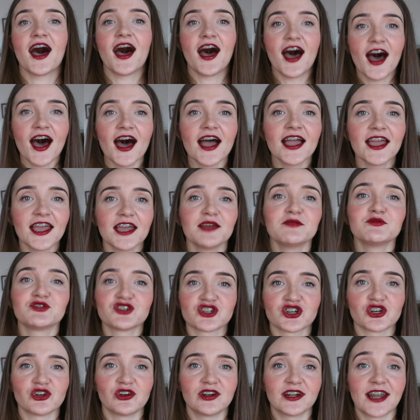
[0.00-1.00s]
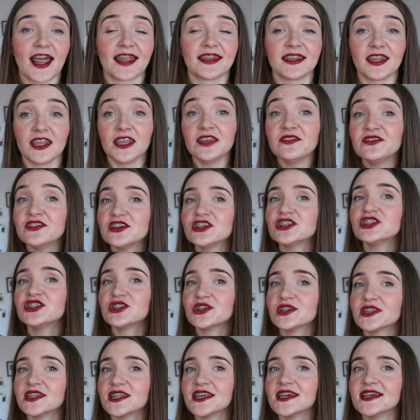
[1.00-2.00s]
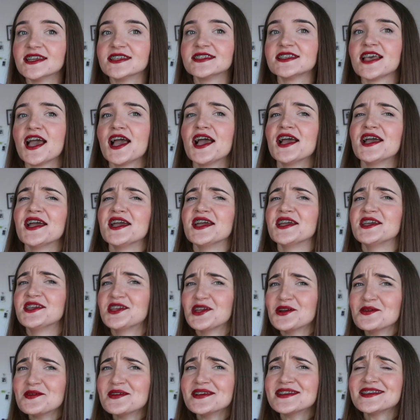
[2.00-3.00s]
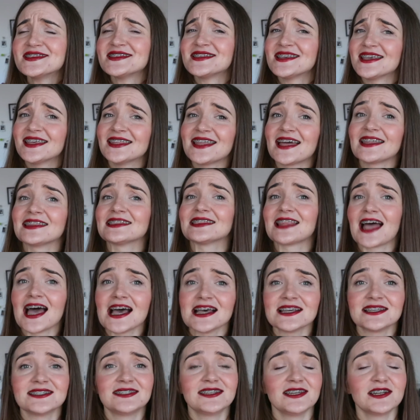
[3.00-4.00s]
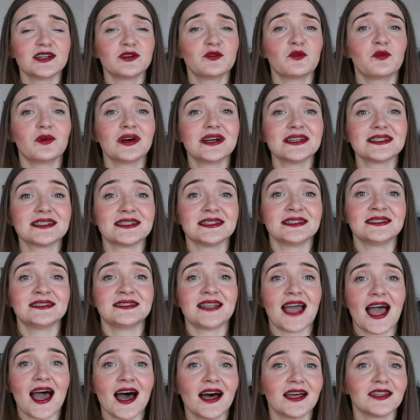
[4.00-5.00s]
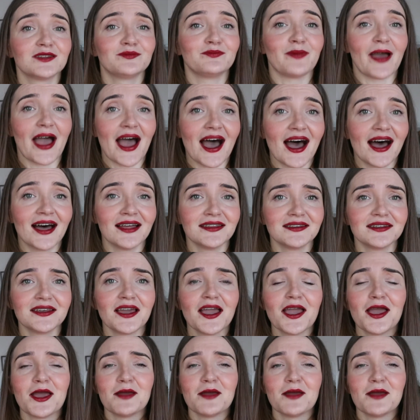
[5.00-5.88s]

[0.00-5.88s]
I am sure that if you do this, you'll see that last year wasn't that bad.